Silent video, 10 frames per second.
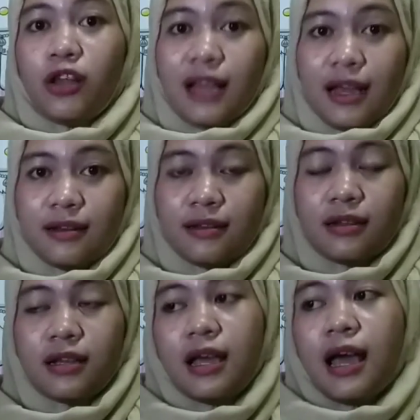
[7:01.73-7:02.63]
on that.
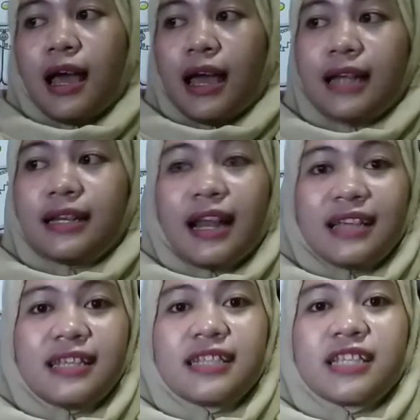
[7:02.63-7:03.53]
And the
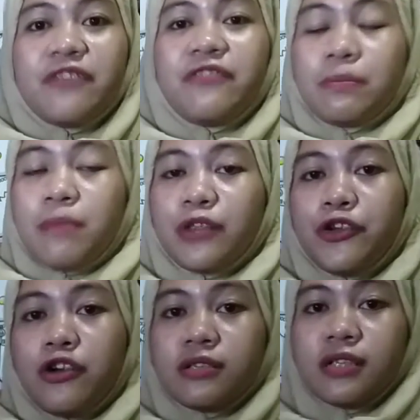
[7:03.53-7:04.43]
last is give feedback to
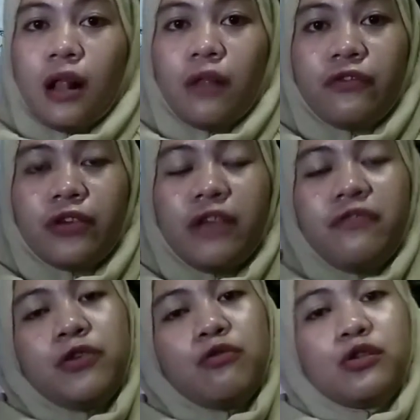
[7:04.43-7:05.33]
yourself. If
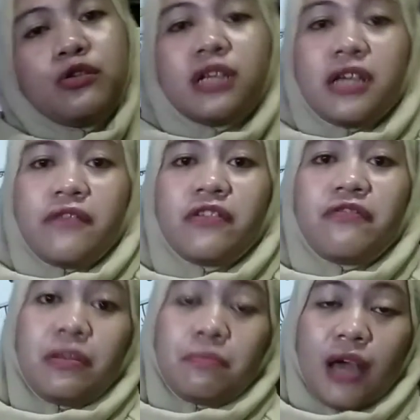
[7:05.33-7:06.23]
you want to give the
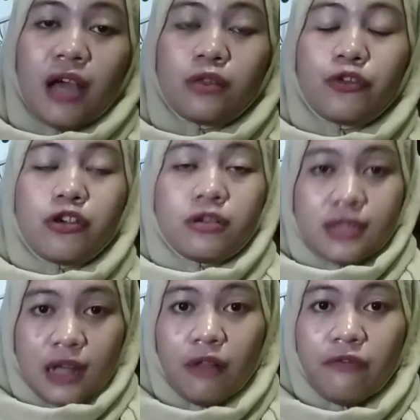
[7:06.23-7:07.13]
feedback to
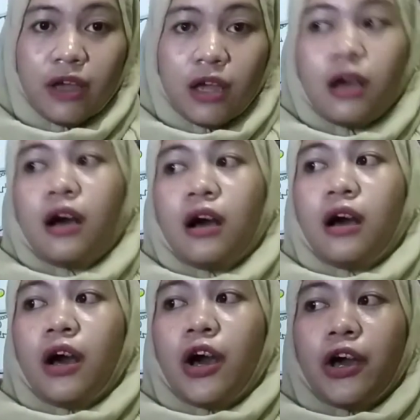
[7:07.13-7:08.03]
yourself,
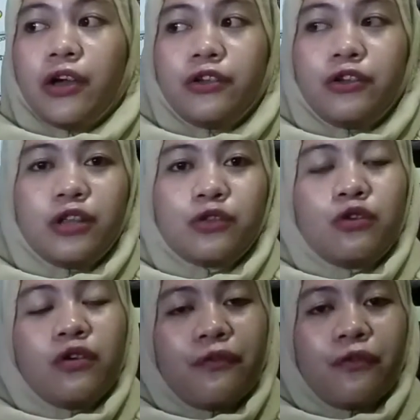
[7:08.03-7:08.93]
you need to
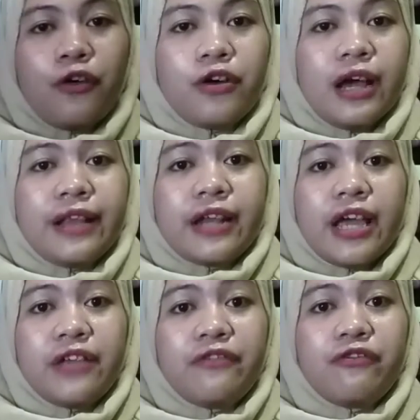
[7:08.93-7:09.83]
look for and
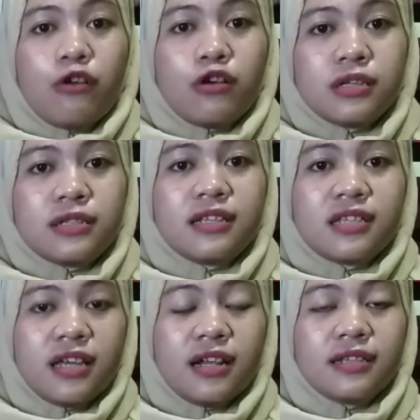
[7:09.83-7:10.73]
reinforce the
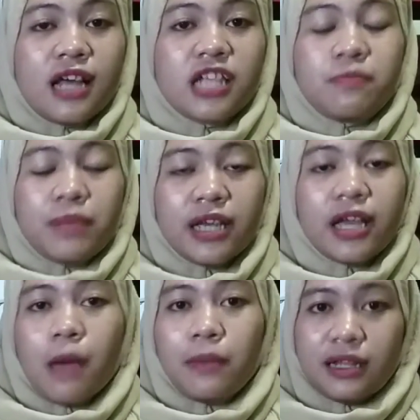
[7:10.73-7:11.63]
skills and speaking
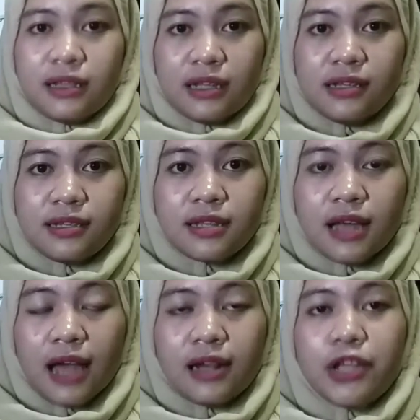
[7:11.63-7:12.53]
abilities,
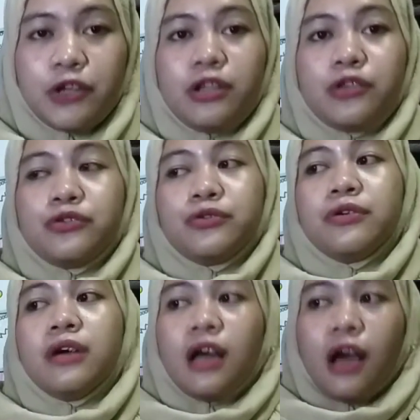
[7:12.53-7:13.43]
and then you need to